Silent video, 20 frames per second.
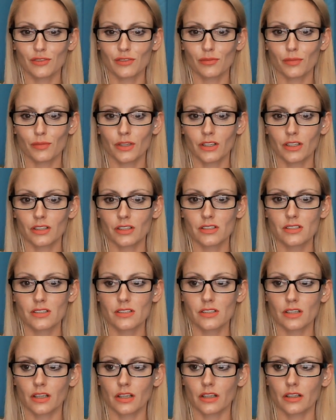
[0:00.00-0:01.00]
because
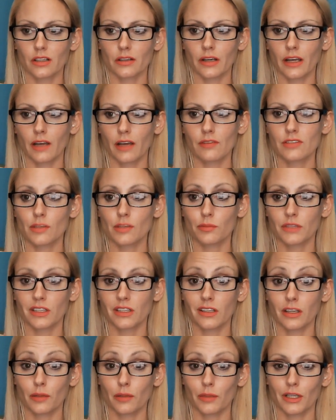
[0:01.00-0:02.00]
uh, I have something
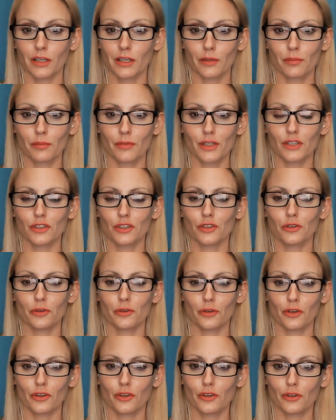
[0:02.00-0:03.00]
coming up that you
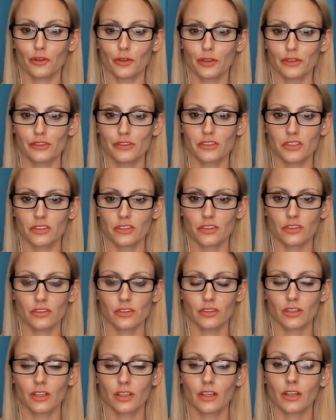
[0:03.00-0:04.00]
are going to
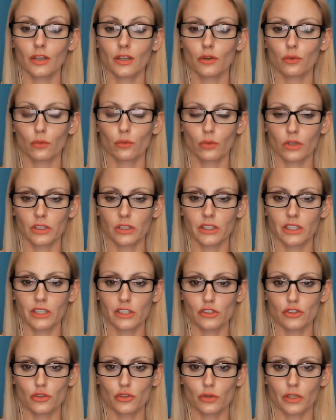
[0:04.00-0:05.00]
really
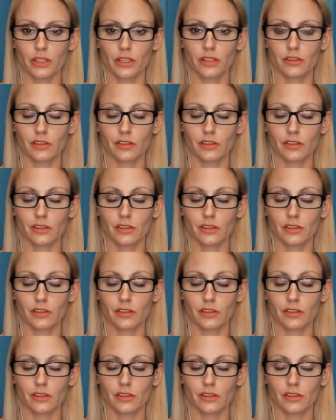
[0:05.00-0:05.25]
enjoy.